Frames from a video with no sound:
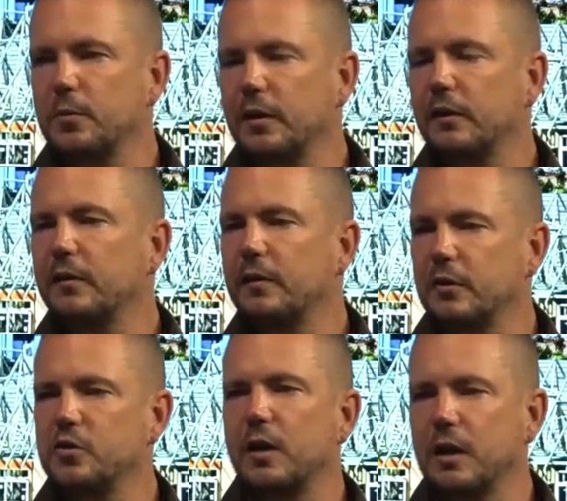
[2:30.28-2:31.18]
I guess the
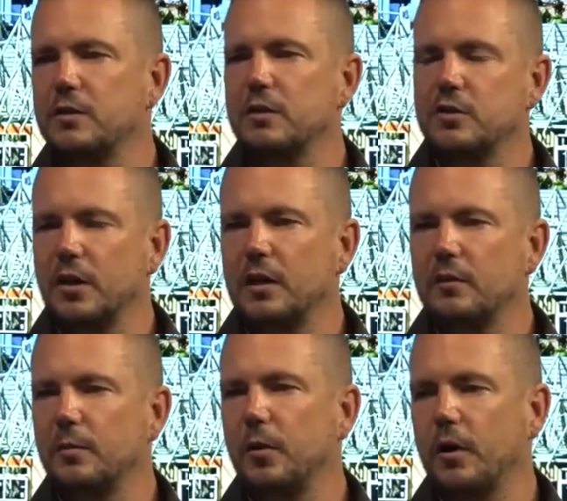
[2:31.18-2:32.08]
strategy's
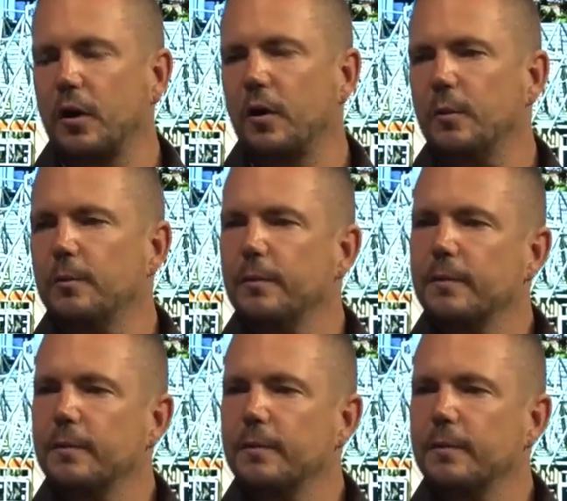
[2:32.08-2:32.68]
changed for buying a home?